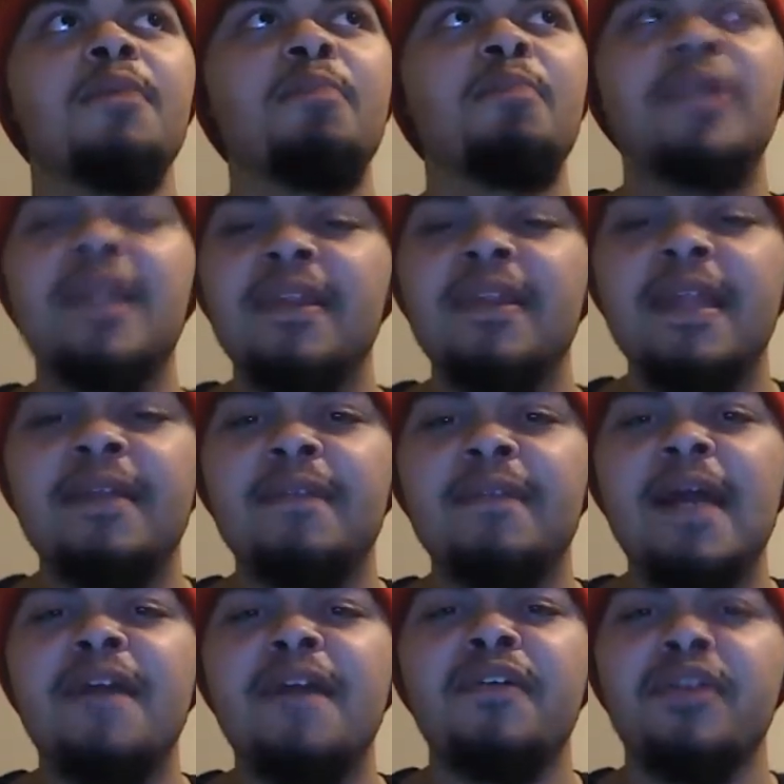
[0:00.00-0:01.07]
but they, they,
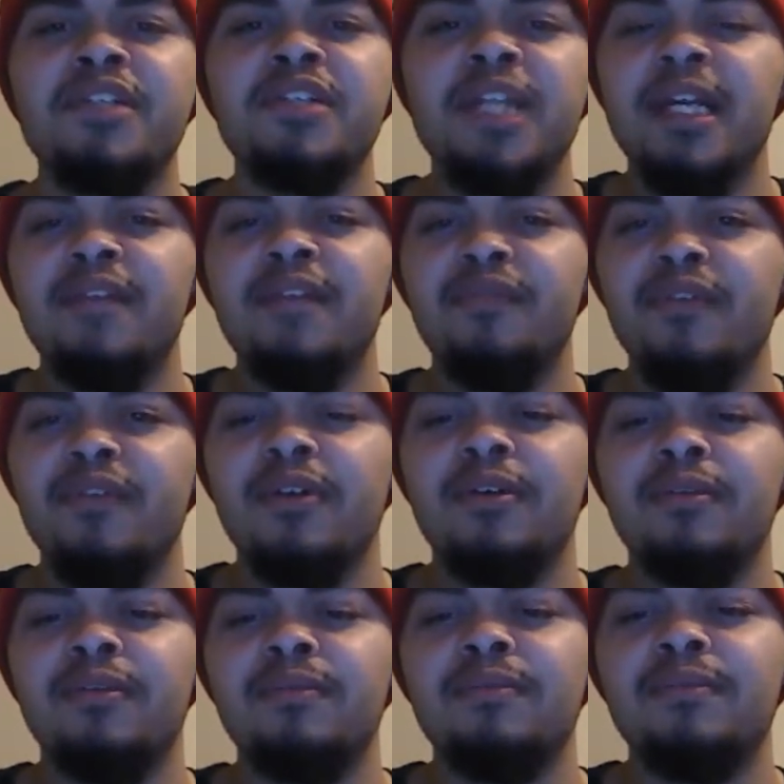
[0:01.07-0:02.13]
now they're just chanting
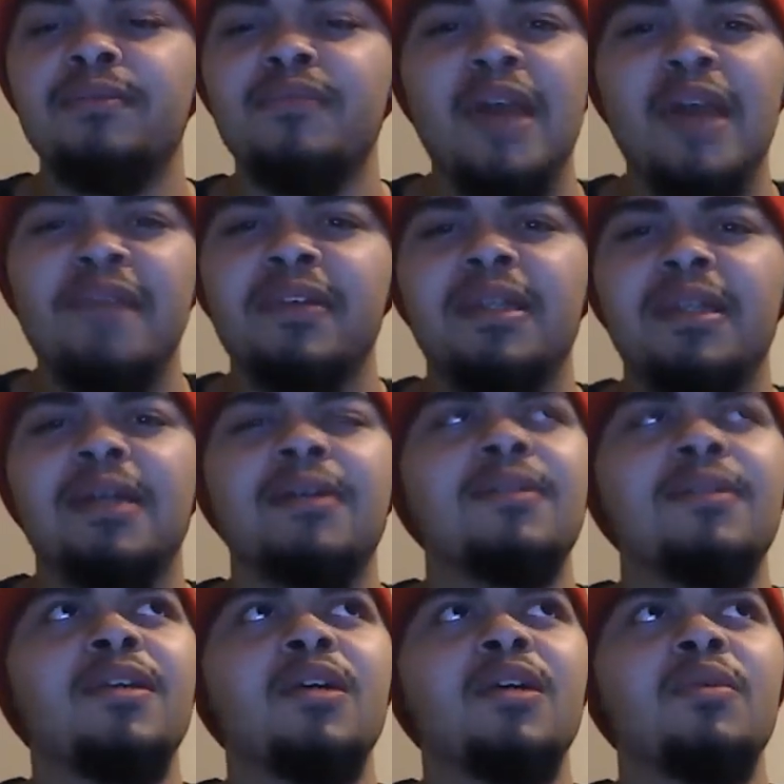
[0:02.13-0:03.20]
for for everything.
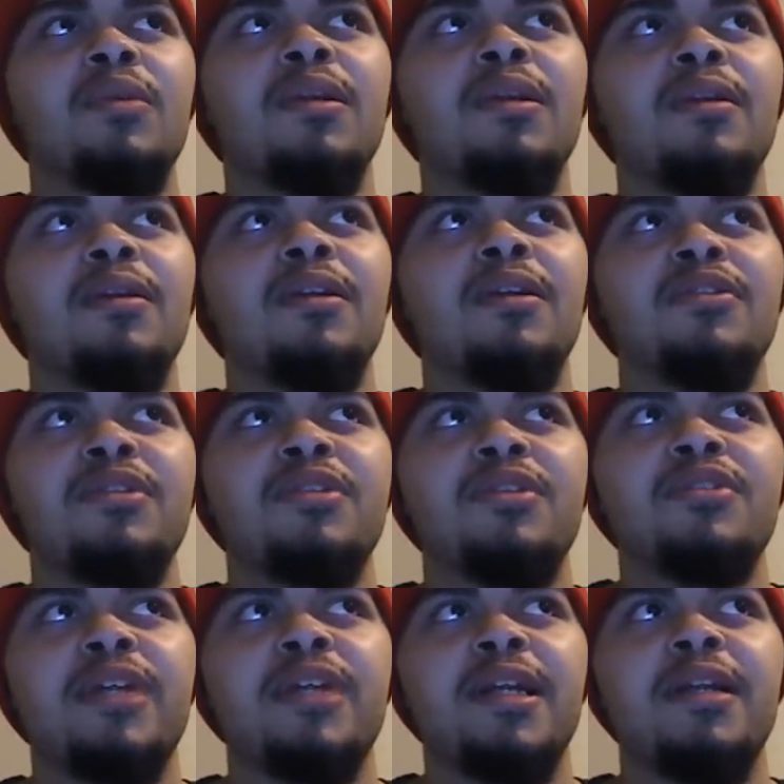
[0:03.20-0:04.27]
You know when they're
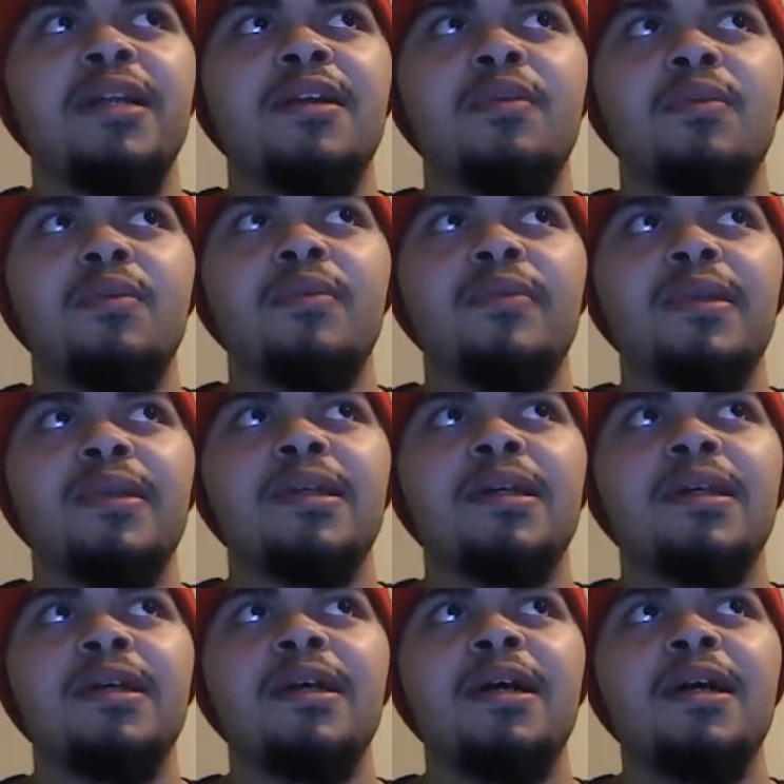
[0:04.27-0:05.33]
they're chanting you know when, when
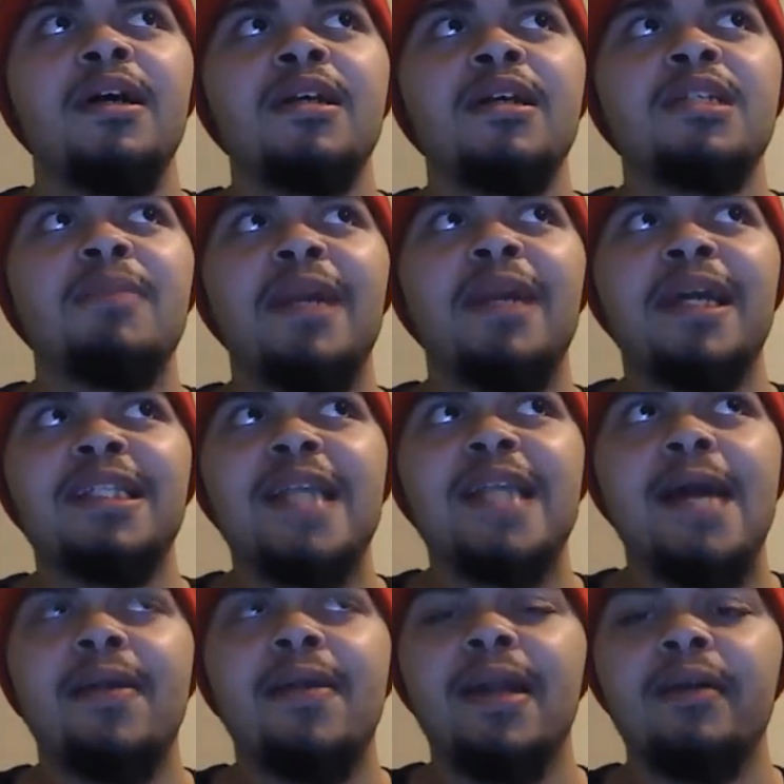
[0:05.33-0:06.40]
somebody gets
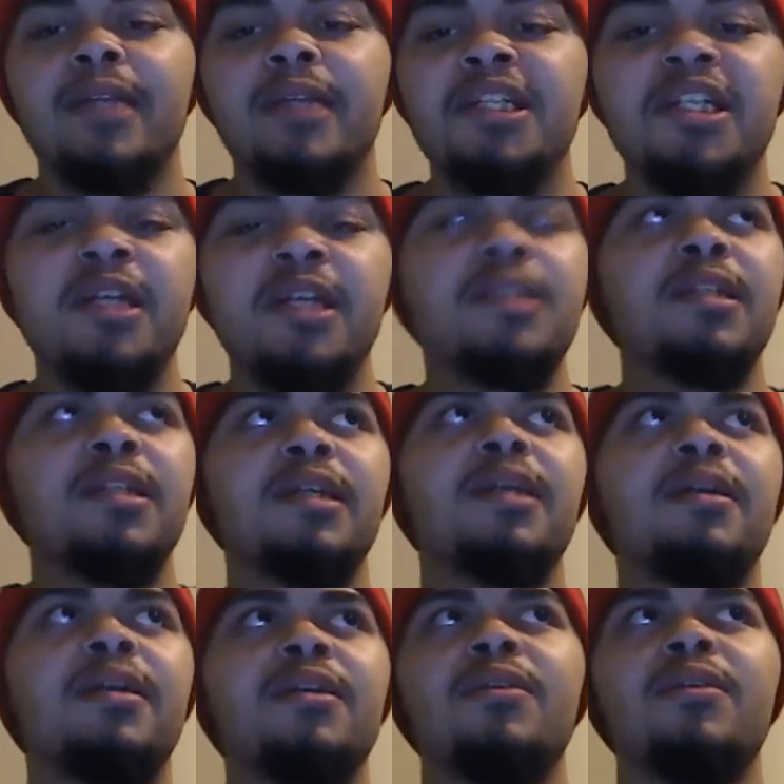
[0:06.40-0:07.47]
counted out, they chant
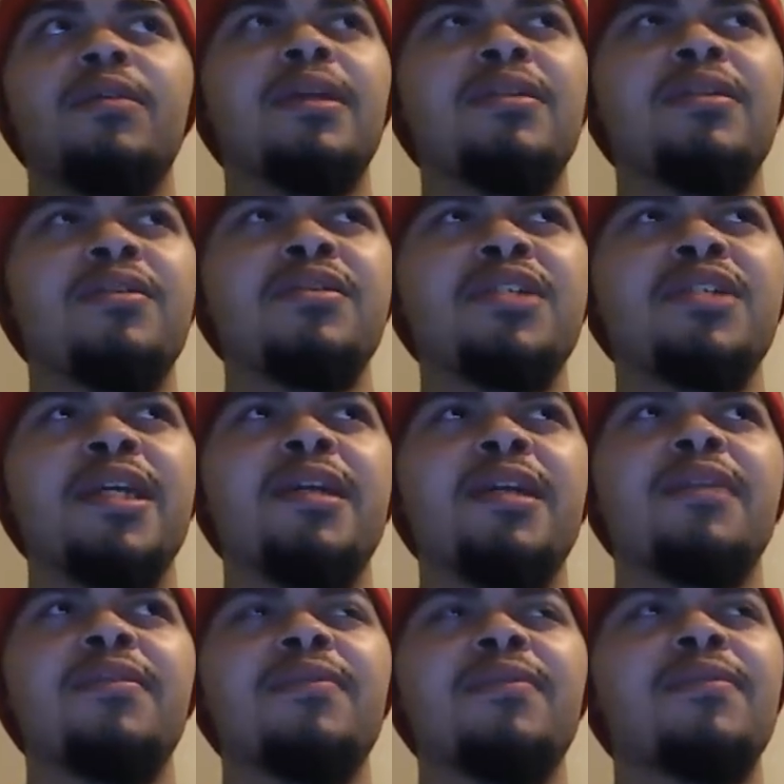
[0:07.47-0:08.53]
ten, and they, they're just
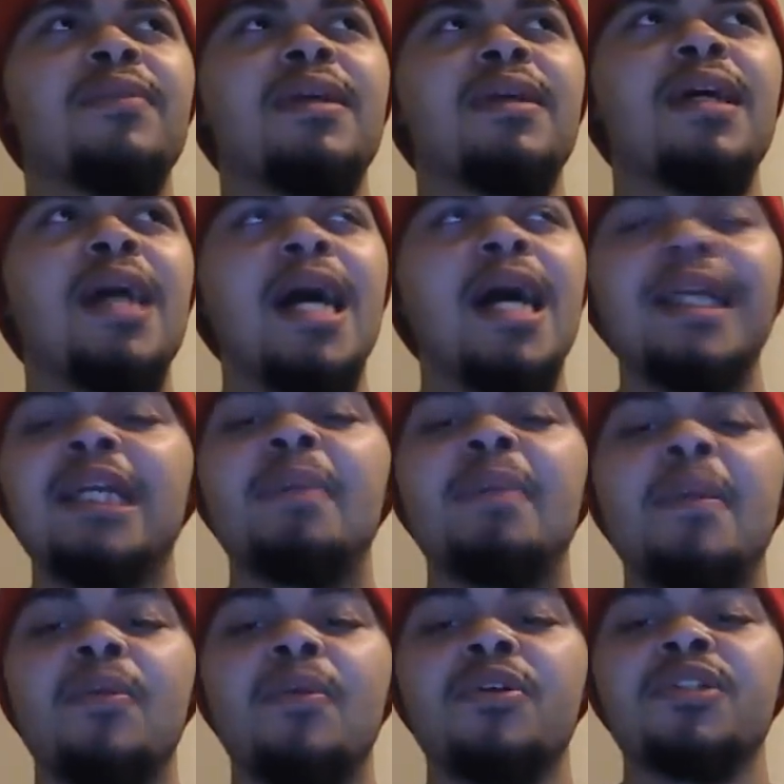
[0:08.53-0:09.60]
chanting I think
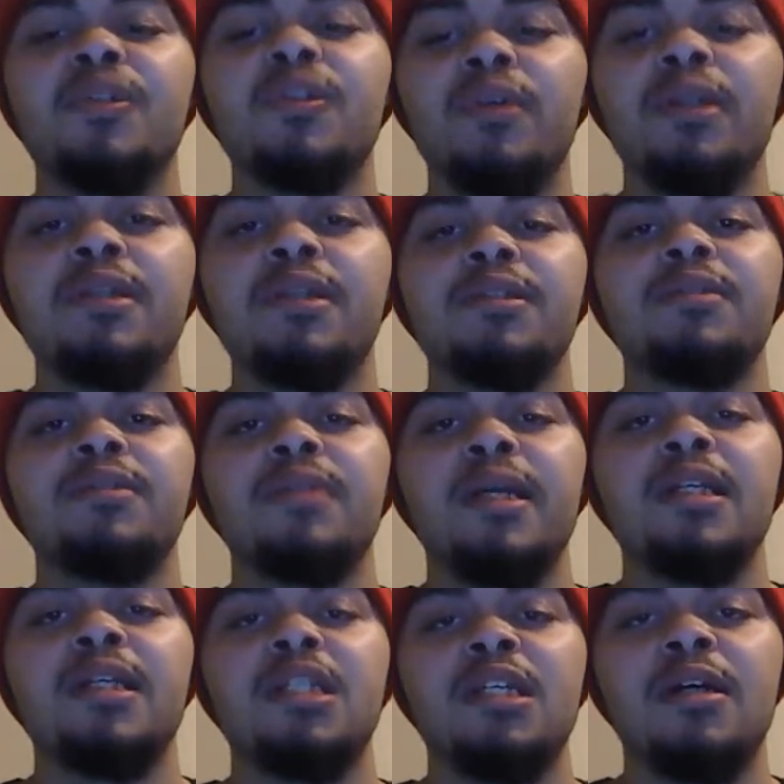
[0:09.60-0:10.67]
people are just doing it just
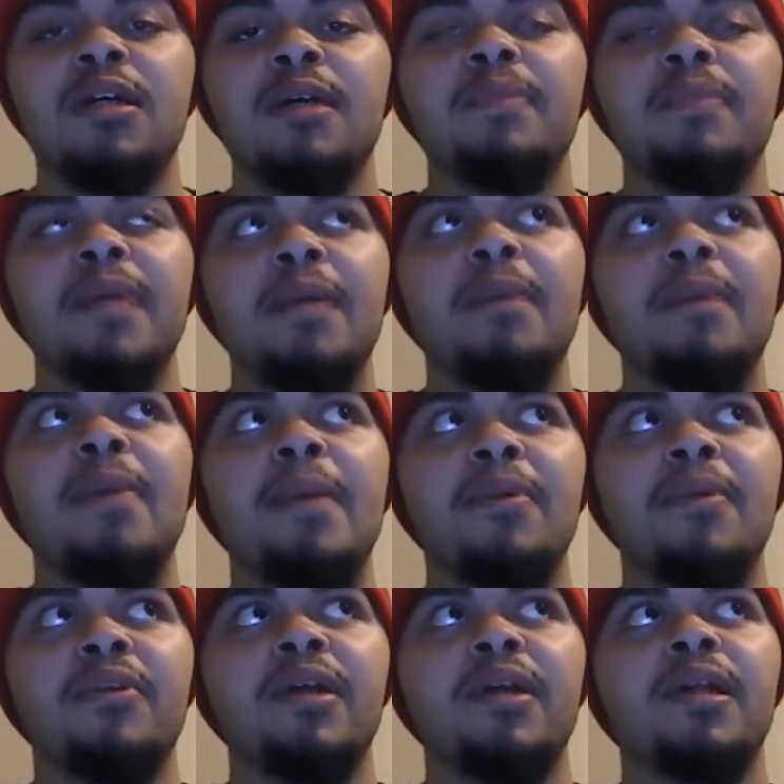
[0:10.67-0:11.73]
because it's, it's becoming a
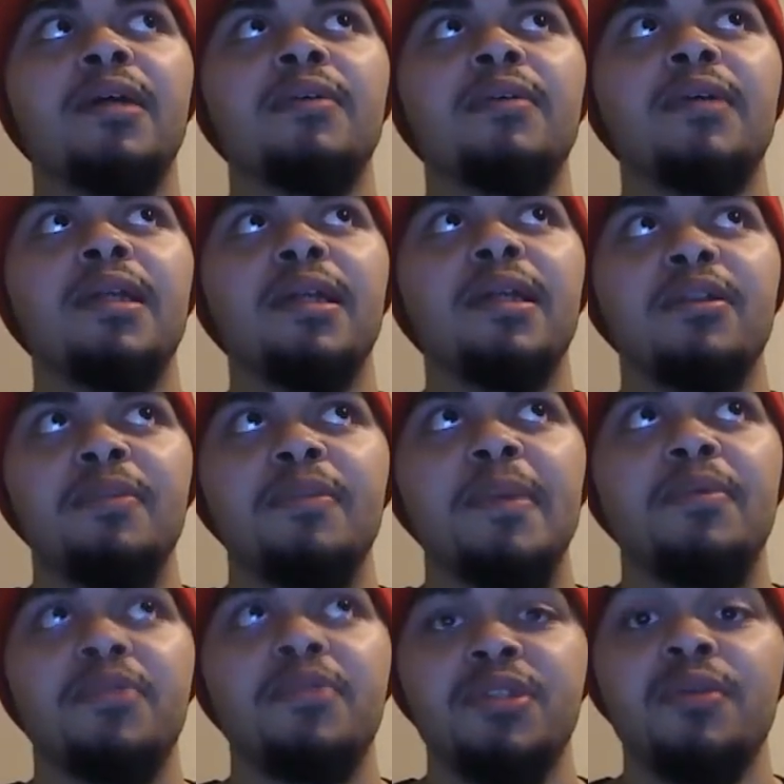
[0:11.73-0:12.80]
popular thing now. I think it's just
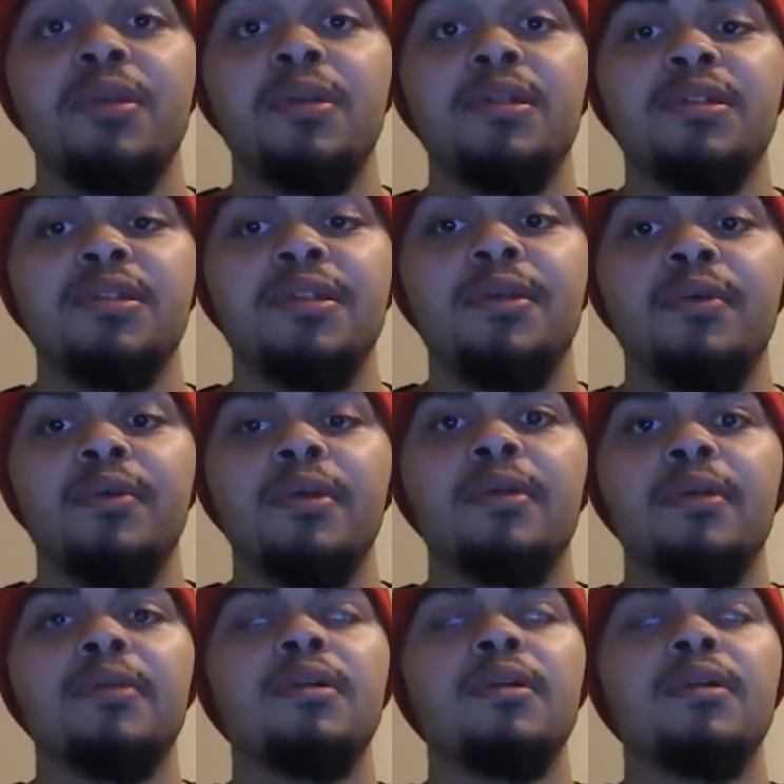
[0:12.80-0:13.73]
people are just doing it just to do it.